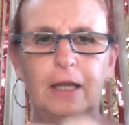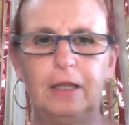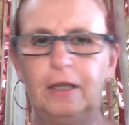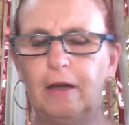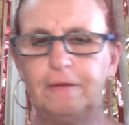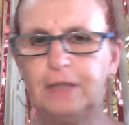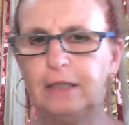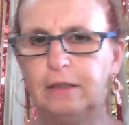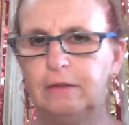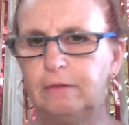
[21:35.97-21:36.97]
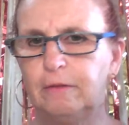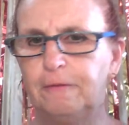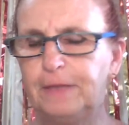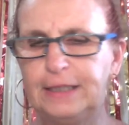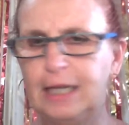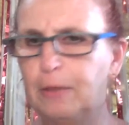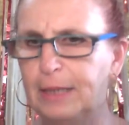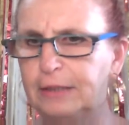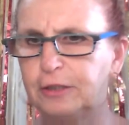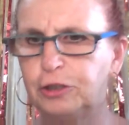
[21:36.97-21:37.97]
Yeah, I've done a video
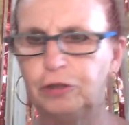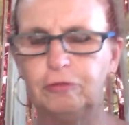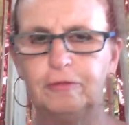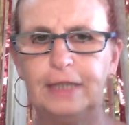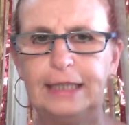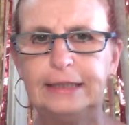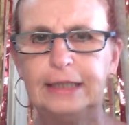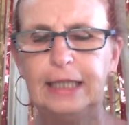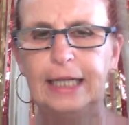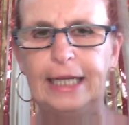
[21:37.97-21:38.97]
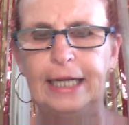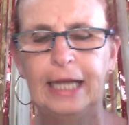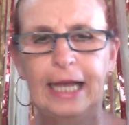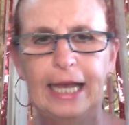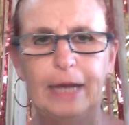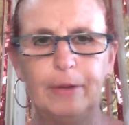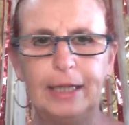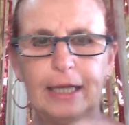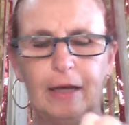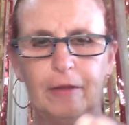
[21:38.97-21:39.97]
and a short recently how I
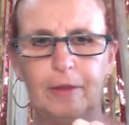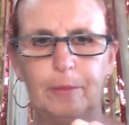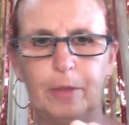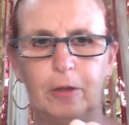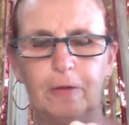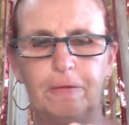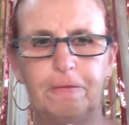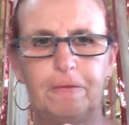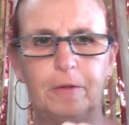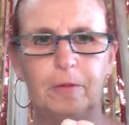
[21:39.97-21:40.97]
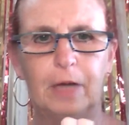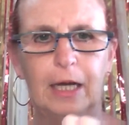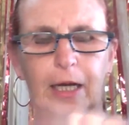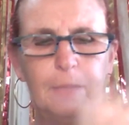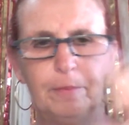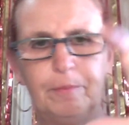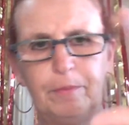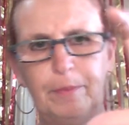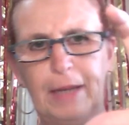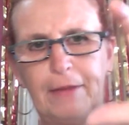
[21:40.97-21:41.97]
cut them off,
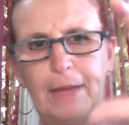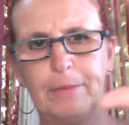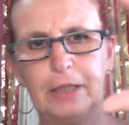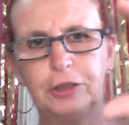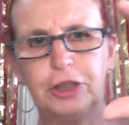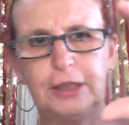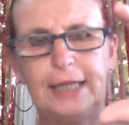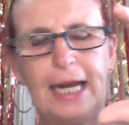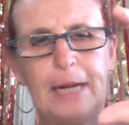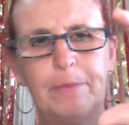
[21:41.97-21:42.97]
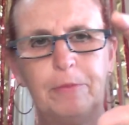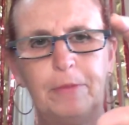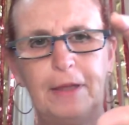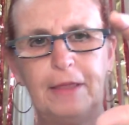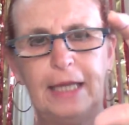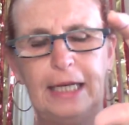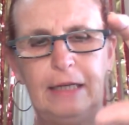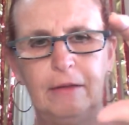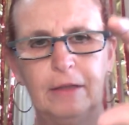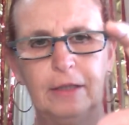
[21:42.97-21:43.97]
about that much stem with
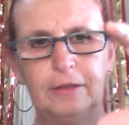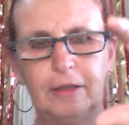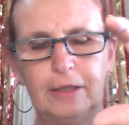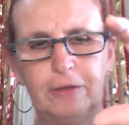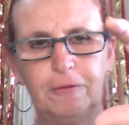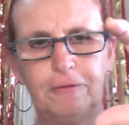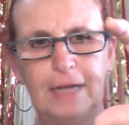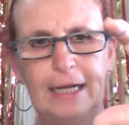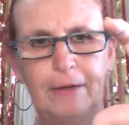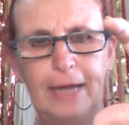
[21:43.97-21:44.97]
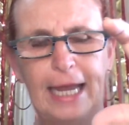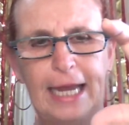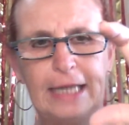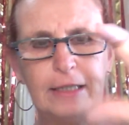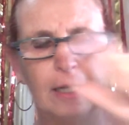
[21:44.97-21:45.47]
the dying off flower head,